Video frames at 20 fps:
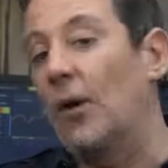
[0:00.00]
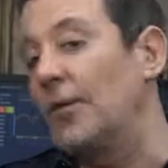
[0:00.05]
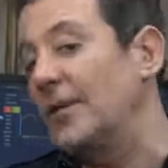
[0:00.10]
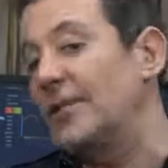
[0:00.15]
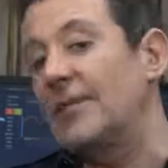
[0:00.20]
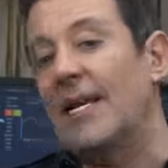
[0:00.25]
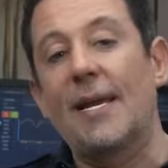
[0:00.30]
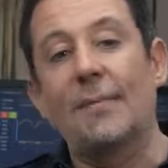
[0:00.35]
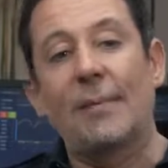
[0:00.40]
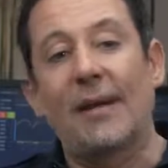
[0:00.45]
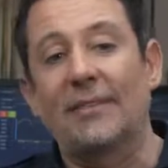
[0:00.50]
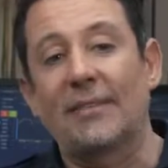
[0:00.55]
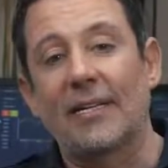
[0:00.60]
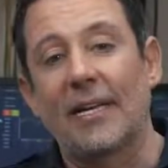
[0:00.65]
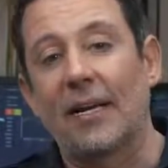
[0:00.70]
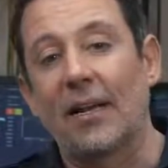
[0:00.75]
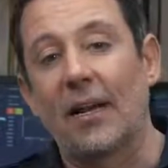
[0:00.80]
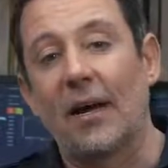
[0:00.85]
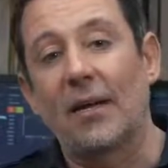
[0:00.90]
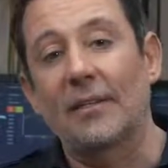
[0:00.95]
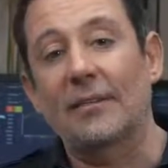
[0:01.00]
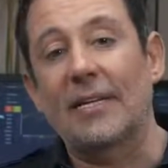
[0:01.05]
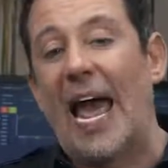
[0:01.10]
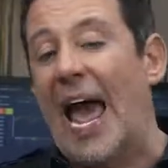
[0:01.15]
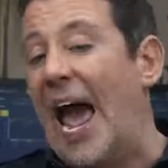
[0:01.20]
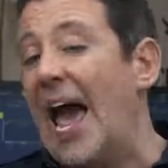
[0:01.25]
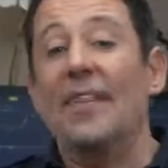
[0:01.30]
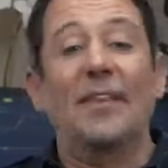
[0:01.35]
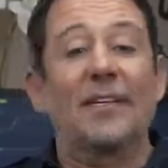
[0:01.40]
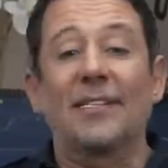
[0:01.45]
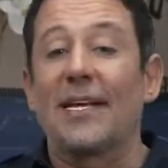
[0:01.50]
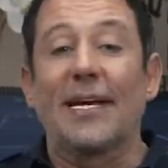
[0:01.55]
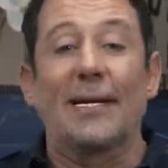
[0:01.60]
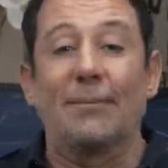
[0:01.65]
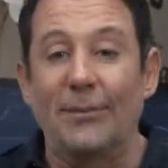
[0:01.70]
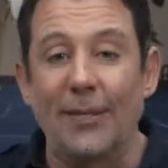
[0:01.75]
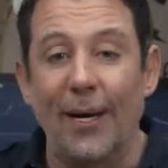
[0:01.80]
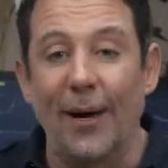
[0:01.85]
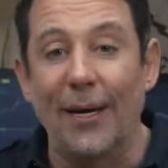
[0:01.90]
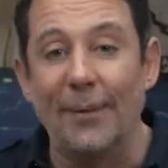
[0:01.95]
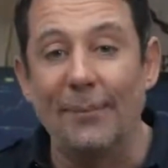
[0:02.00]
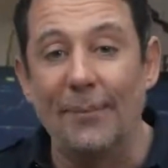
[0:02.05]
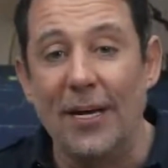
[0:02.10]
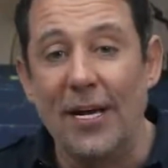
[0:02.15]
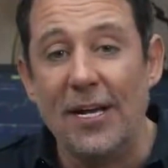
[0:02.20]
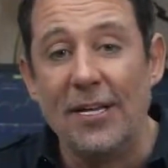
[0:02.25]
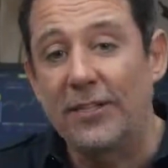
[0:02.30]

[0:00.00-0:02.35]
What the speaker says: on the same asset class at the same time.